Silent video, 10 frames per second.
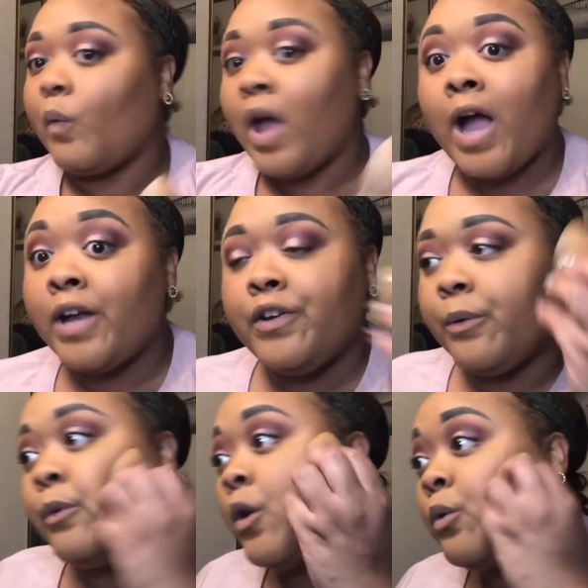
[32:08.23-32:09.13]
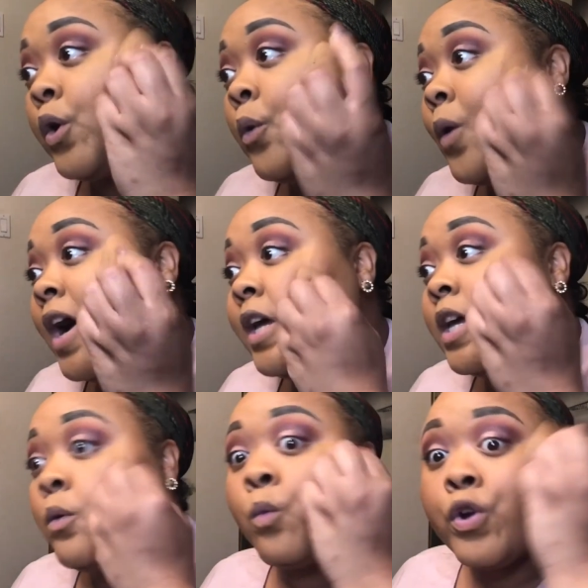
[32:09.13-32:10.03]
I do. Don't know why.
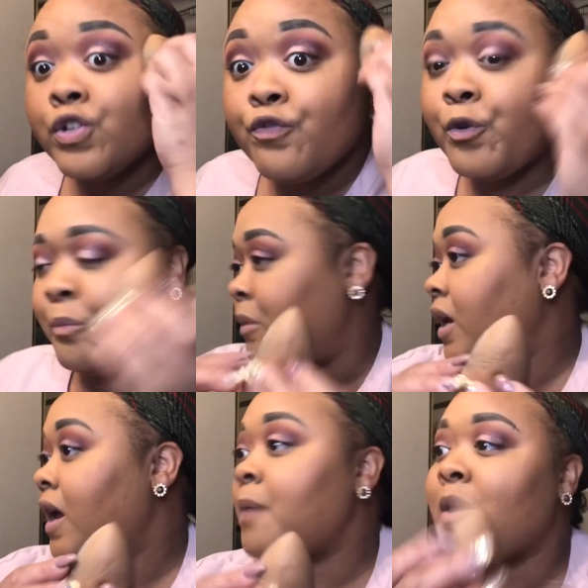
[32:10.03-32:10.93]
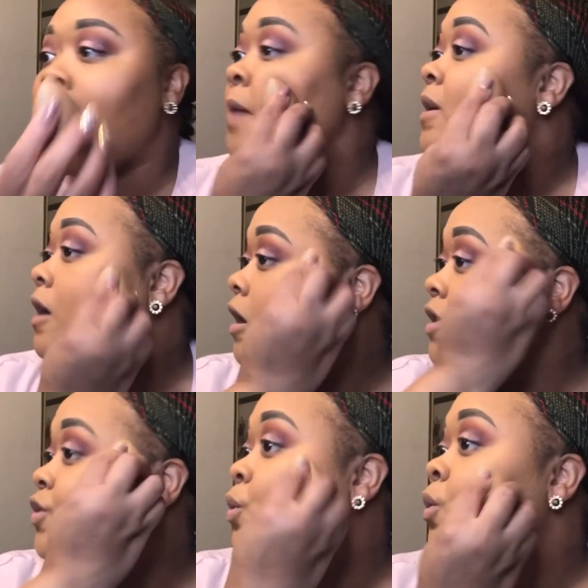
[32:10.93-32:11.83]
It works for me. I mean, I be
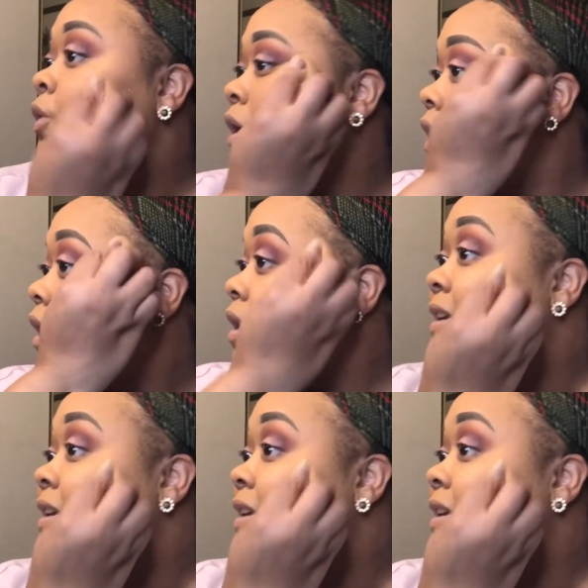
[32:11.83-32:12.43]
contoured and